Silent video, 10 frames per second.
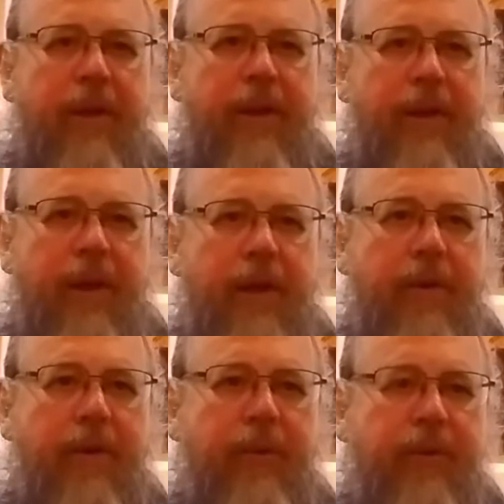the uh,
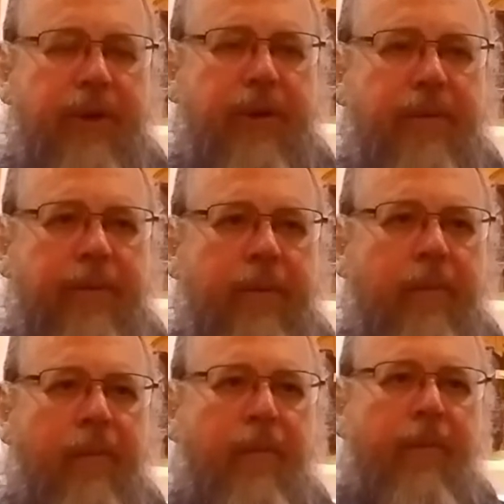there was a
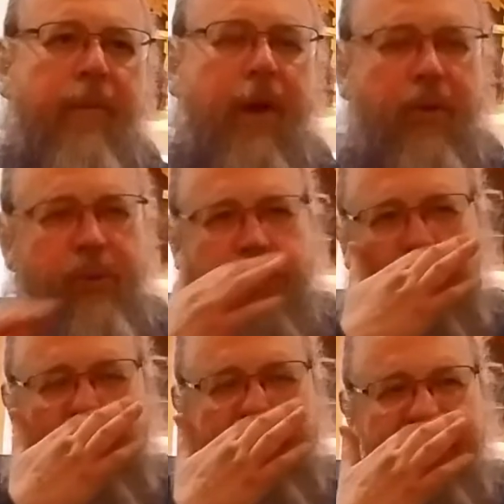a
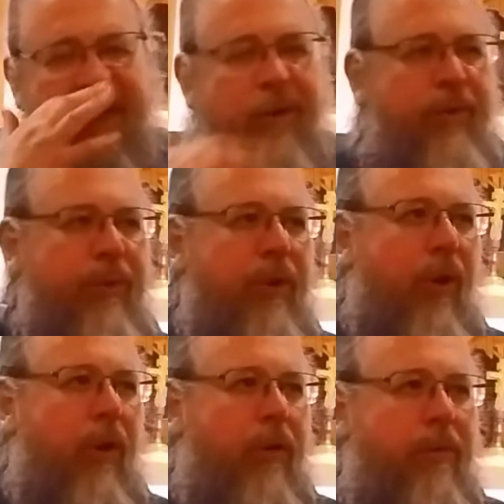reunion council
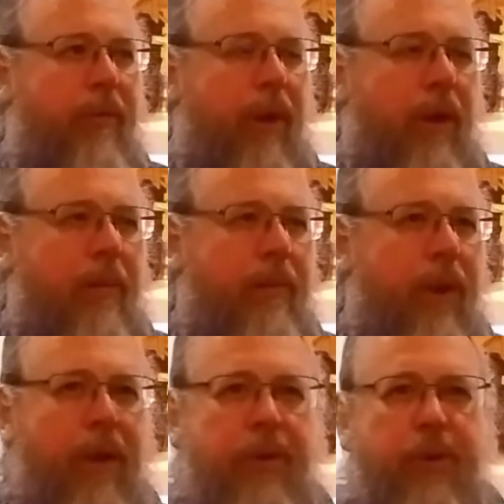called um,
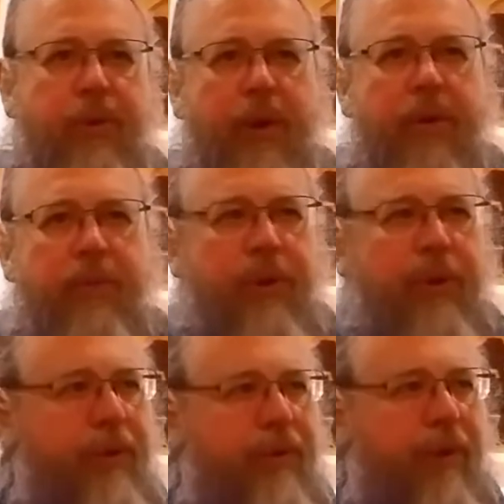to try and
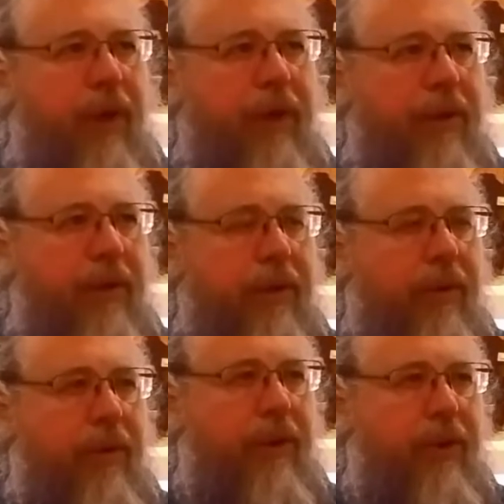reunify the,
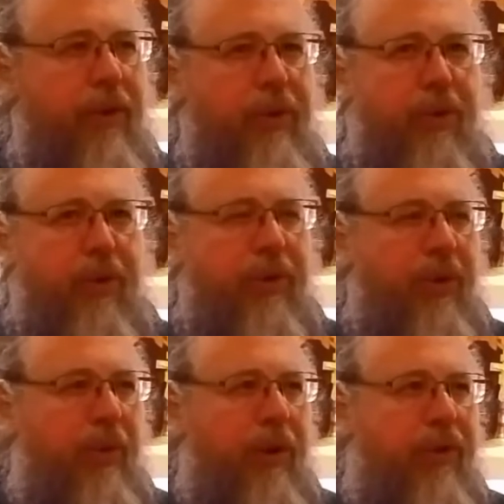the Eastern Church
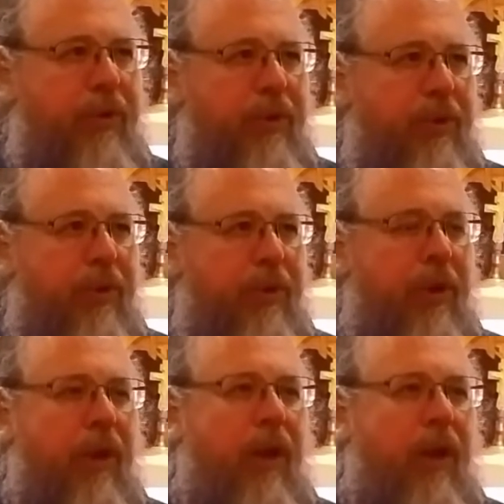and the Western Church.